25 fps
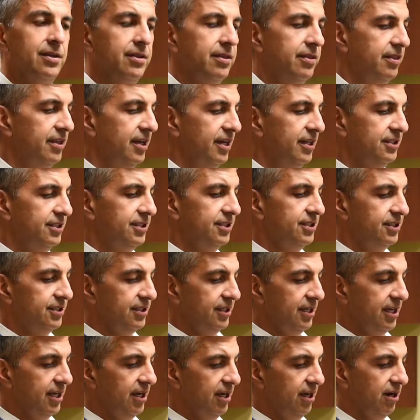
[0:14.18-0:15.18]
This
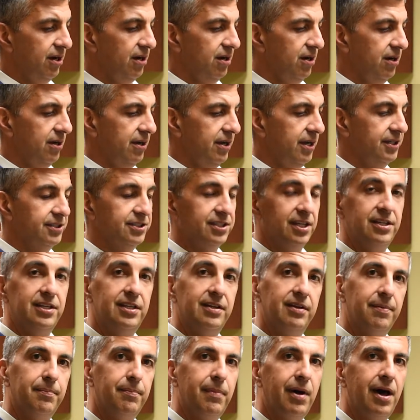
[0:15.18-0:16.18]
here is a
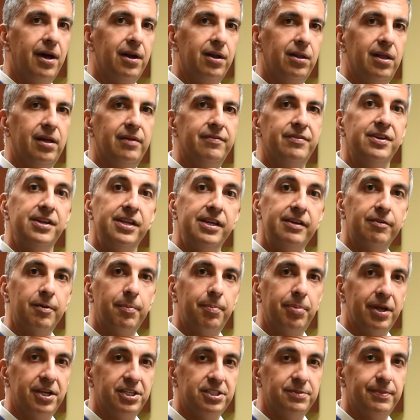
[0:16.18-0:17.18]
model of a knee
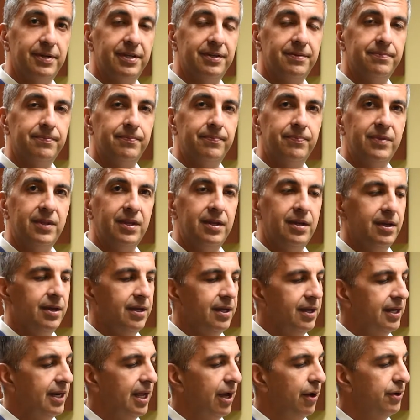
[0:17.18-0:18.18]
replacement.
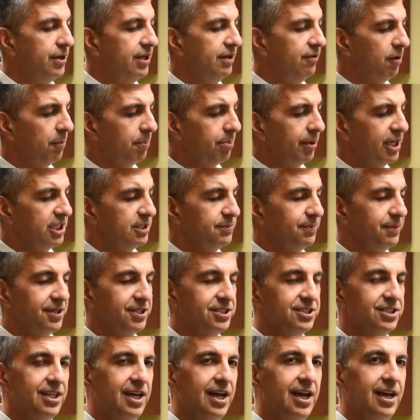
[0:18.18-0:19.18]
Now a knee replacement
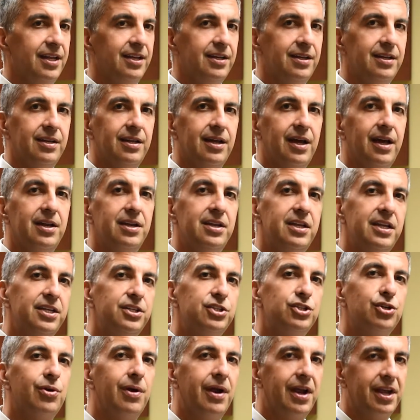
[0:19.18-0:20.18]
is not a knee
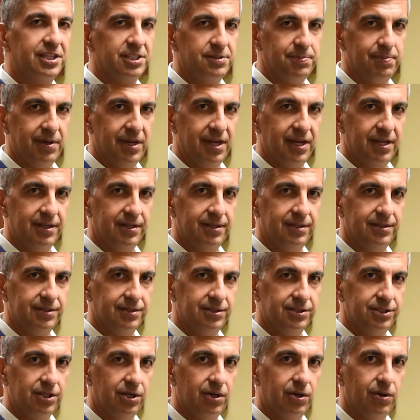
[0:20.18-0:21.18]
transplant.
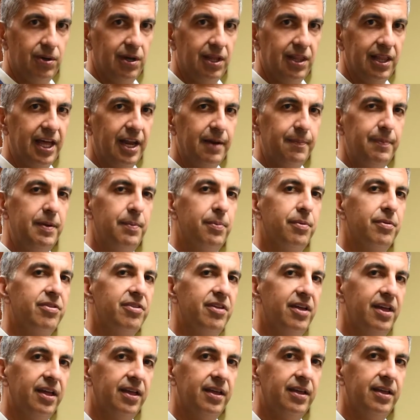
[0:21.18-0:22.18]
So a lot of people
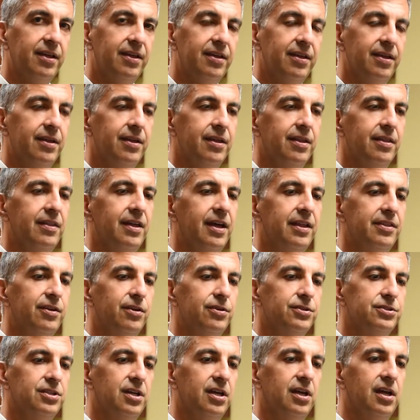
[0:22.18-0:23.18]
think that
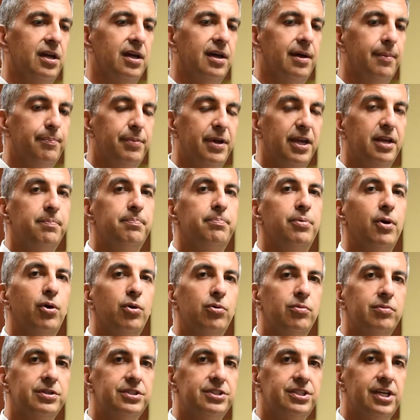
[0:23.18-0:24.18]
there's a, a big
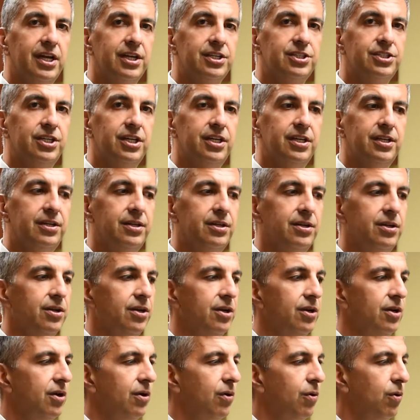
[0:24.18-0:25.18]
bone resection
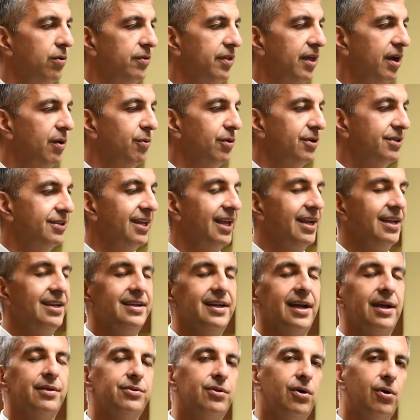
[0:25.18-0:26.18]
or that we're
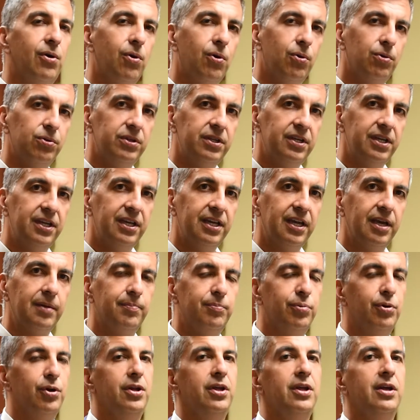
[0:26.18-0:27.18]
taking out the whole knee
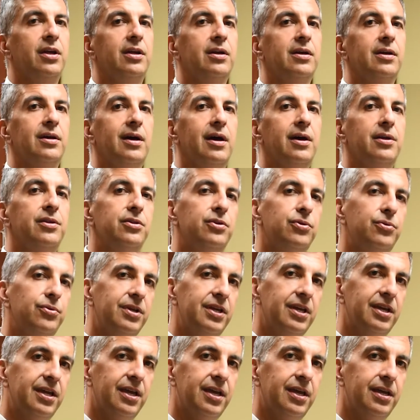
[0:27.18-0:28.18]
and putting a new
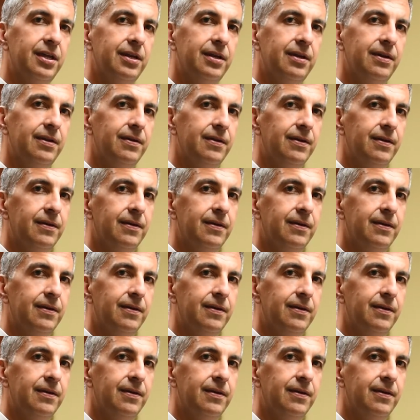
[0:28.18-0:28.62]
knee in.